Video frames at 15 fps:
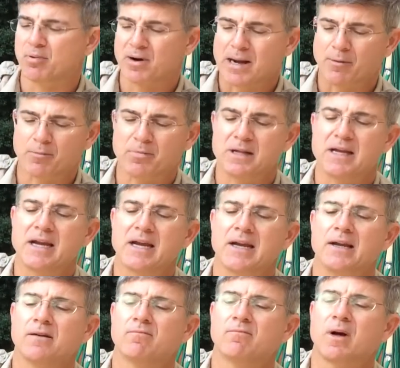
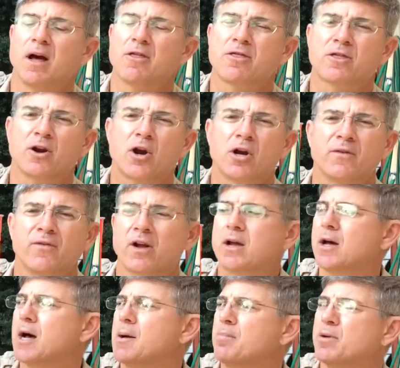probably 1/3 of a
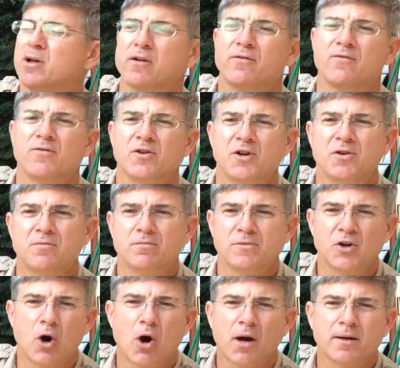cup of
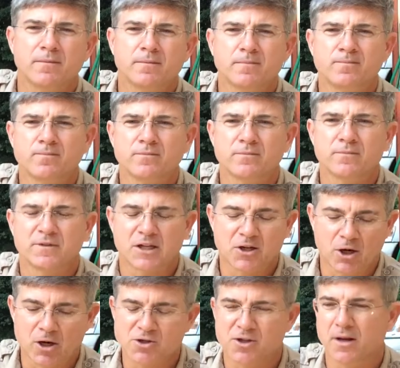Dawn
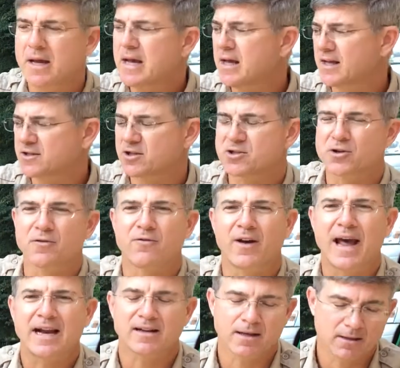detergent. It's a
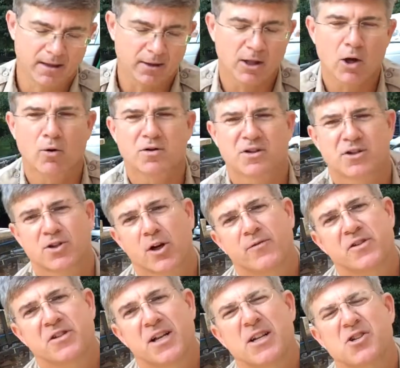surfactant. It lowers the
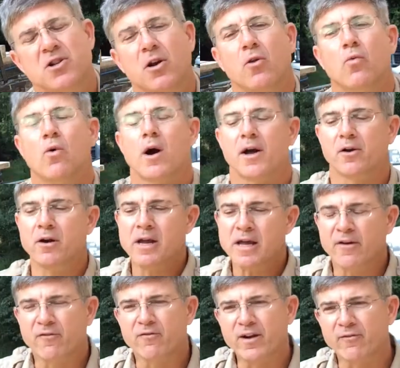surface tension of the water.
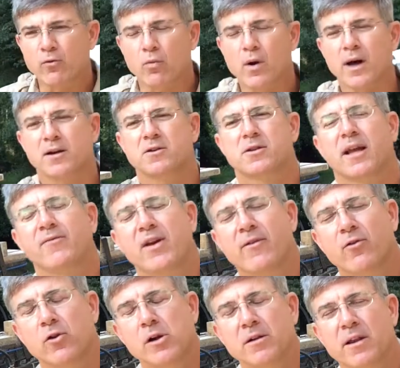If you
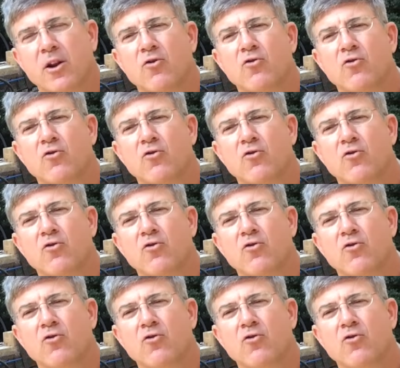ever looked at